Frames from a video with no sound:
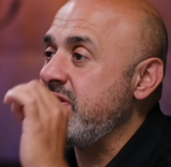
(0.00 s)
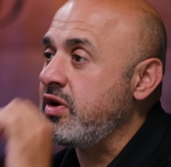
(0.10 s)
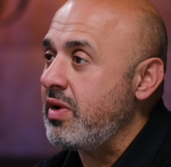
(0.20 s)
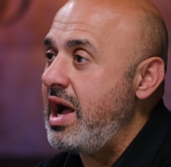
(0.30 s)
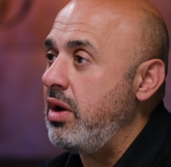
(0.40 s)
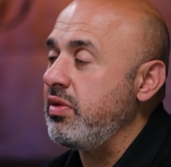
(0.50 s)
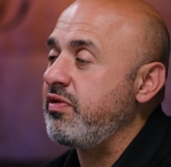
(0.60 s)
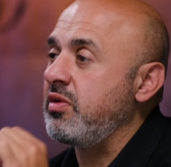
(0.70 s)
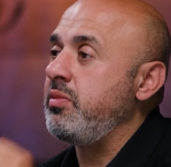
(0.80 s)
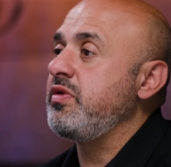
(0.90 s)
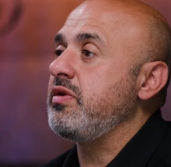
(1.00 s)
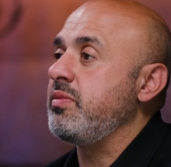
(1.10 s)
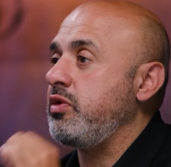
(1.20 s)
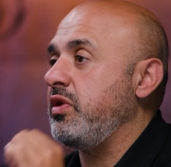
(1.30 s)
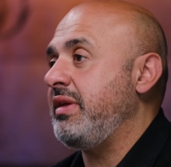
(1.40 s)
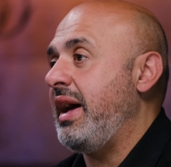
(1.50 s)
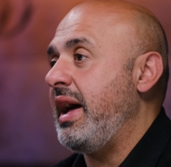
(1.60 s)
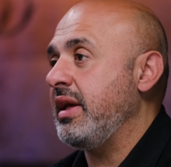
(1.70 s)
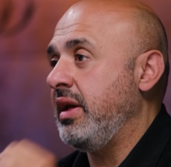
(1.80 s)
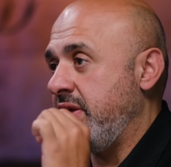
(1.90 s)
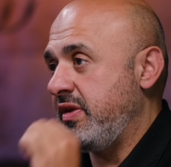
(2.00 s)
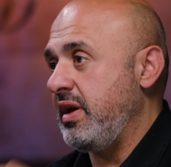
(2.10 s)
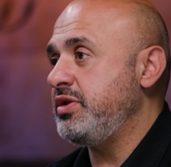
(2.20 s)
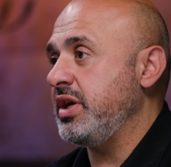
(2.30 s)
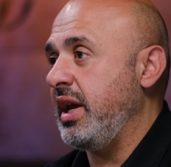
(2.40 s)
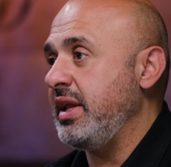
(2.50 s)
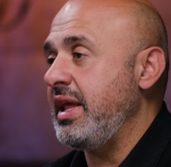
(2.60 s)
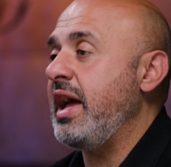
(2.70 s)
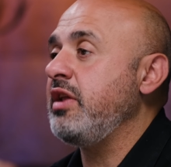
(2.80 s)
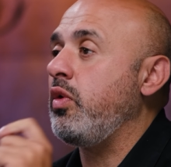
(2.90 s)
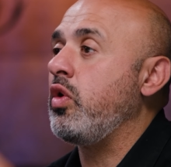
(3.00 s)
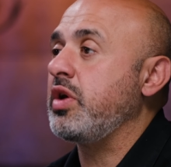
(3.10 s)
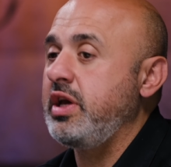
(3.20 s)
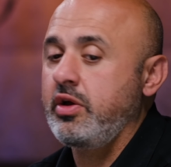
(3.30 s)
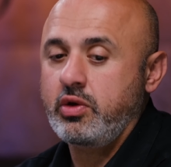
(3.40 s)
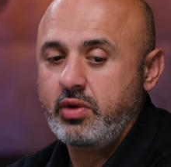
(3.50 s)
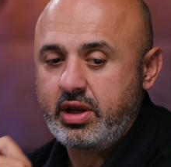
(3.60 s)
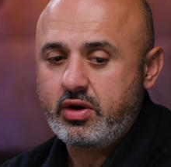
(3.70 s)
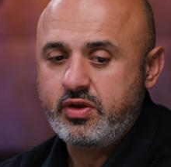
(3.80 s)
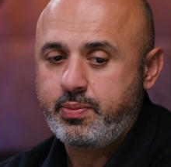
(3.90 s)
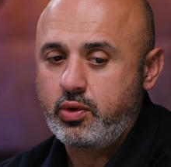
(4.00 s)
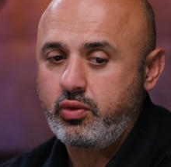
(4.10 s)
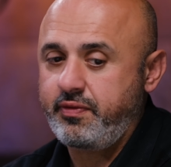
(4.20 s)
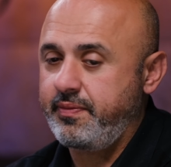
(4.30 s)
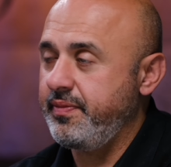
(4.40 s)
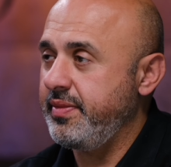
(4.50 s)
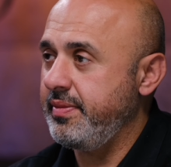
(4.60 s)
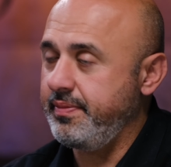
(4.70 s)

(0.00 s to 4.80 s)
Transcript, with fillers: that's grounds for Muslims to attack, subjugate, and or kill you. And here's the proof.